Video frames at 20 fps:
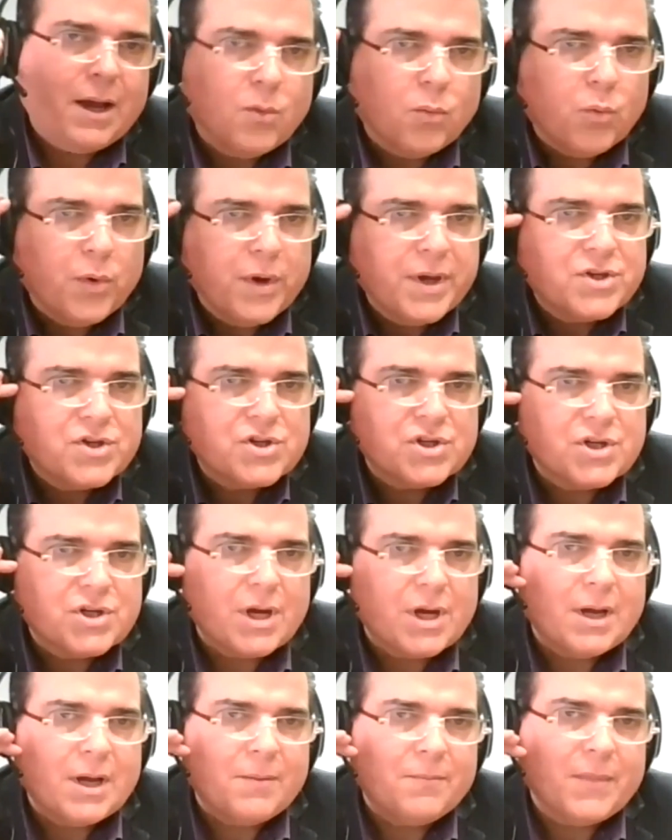which
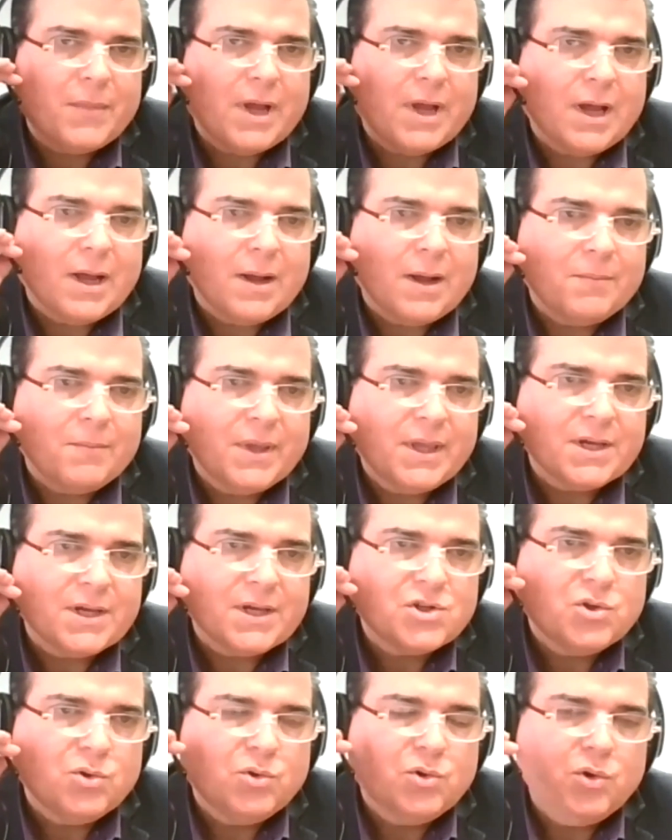
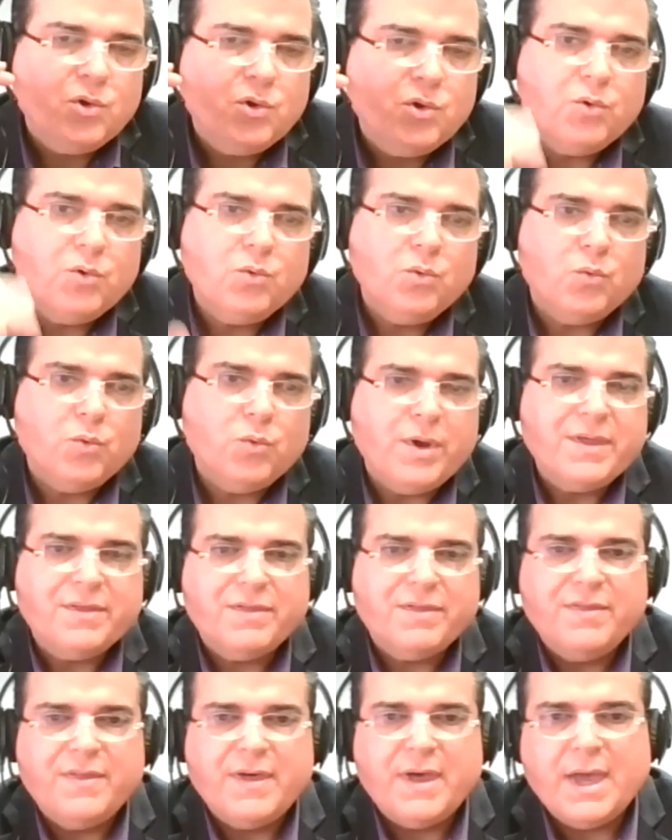has to do with
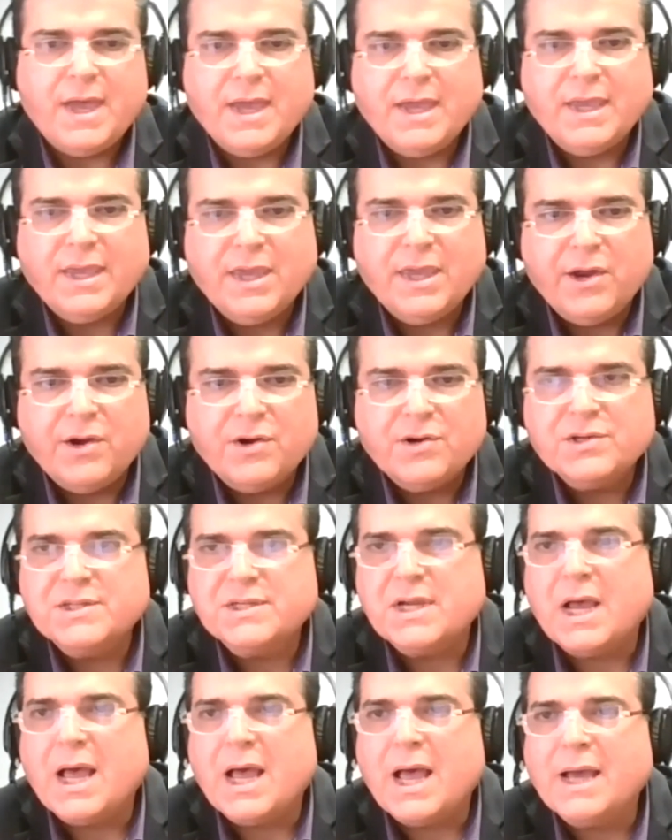the
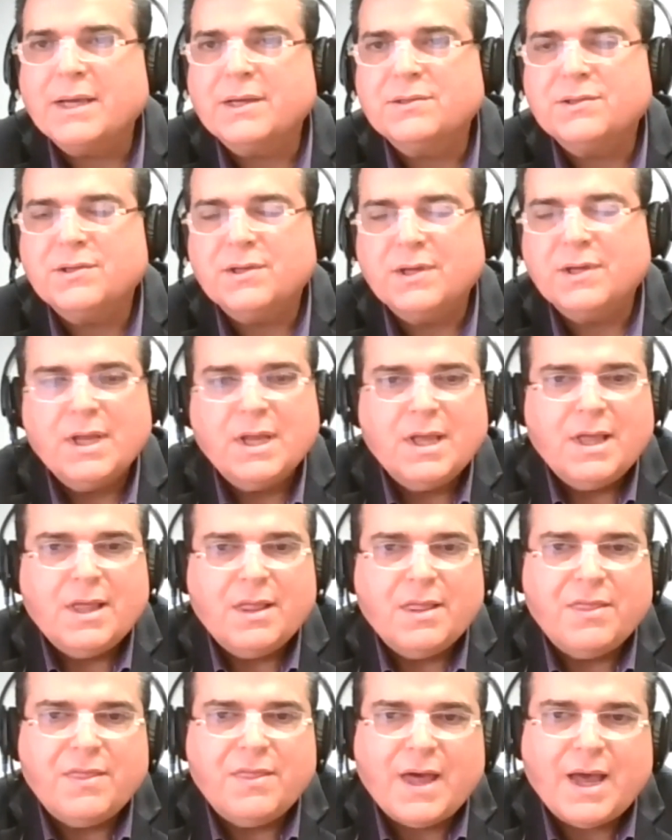CARES Act
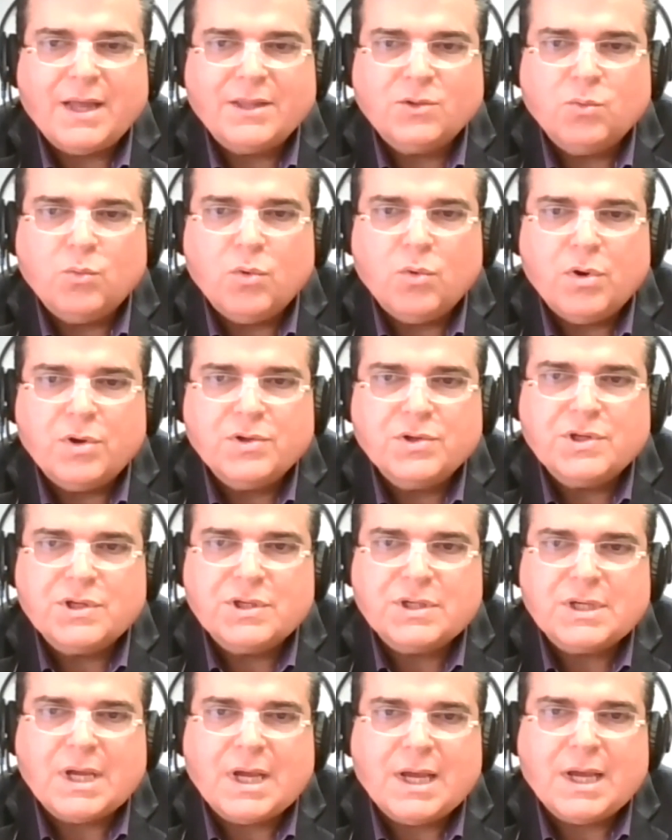that was